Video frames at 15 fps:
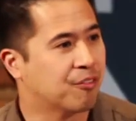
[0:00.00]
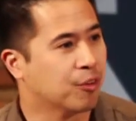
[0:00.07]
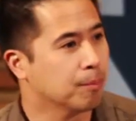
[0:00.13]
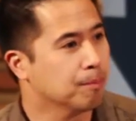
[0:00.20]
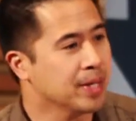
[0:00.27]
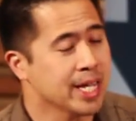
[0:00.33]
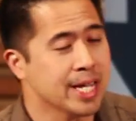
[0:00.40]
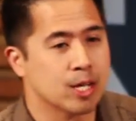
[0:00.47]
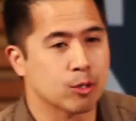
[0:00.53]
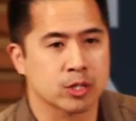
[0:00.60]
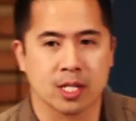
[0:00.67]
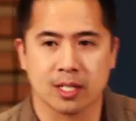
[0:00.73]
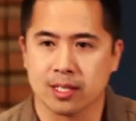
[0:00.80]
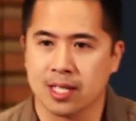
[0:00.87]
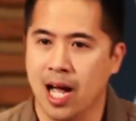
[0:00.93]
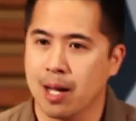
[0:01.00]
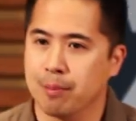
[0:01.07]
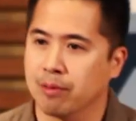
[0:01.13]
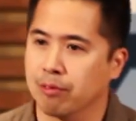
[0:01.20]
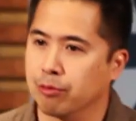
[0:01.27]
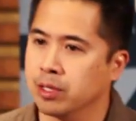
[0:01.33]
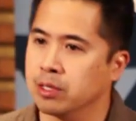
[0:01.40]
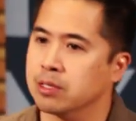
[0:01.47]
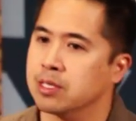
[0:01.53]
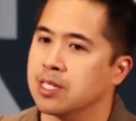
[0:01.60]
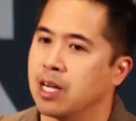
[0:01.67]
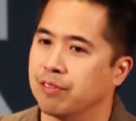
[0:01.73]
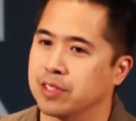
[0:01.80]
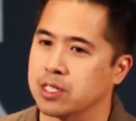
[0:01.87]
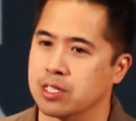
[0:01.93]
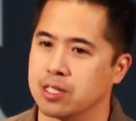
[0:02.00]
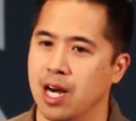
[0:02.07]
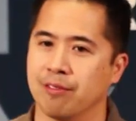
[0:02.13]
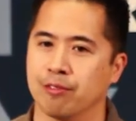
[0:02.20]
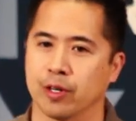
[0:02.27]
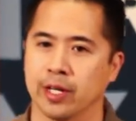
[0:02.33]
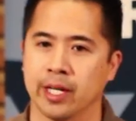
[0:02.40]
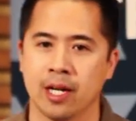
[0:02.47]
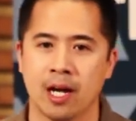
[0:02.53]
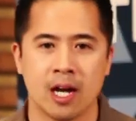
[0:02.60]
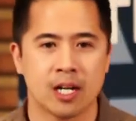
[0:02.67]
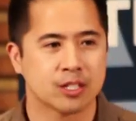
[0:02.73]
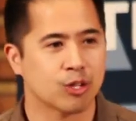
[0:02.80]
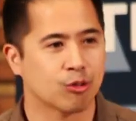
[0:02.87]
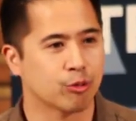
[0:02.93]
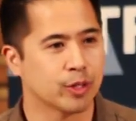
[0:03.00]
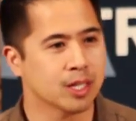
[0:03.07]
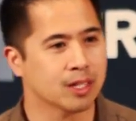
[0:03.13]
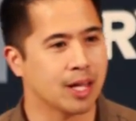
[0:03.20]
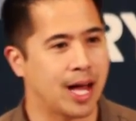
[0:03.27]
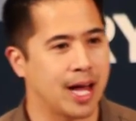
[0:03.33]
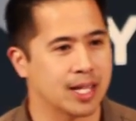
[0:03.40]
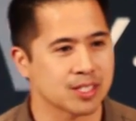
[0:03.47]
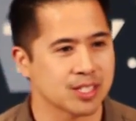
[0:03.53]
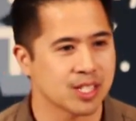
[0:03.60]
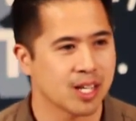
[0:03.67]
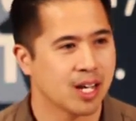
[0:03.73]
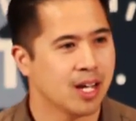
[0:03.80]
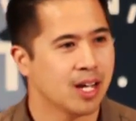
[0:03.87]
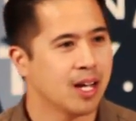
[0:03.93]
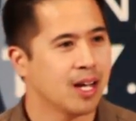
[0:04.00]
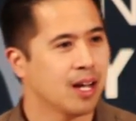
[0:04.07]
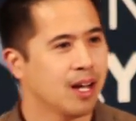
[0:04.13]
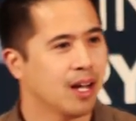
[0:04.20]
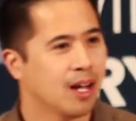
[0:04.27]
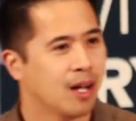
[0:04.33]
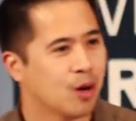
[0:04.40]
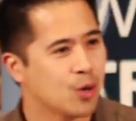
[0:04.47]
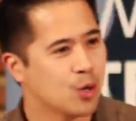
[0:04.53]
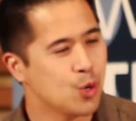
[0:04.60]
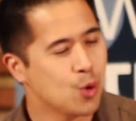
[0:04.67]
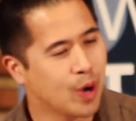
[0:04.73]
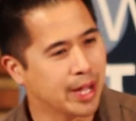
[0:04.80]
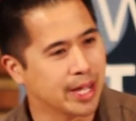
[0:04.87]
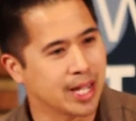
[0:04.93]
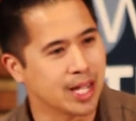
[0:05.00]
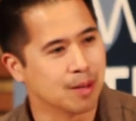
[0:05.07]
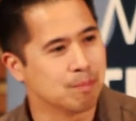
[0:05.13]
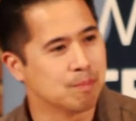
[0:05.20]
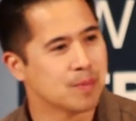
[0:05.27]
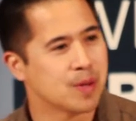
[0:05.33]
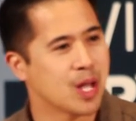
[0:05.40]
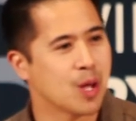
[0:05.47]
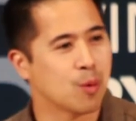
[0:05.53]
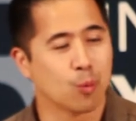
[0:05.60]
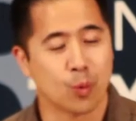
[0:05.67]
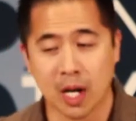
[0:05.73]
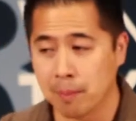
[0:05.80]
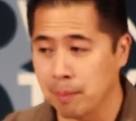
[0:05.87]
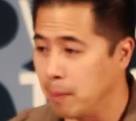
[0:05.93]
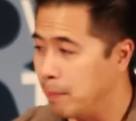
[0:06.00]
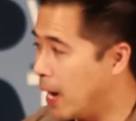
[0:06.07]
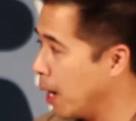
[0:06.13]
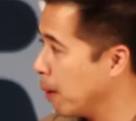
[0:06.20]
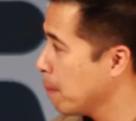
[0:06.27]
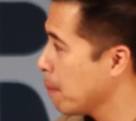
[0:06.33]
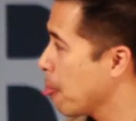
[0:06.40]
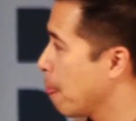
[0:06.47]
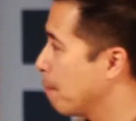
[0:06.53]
But for me, it was a time of real self discovery to realize who I am and what I'm about.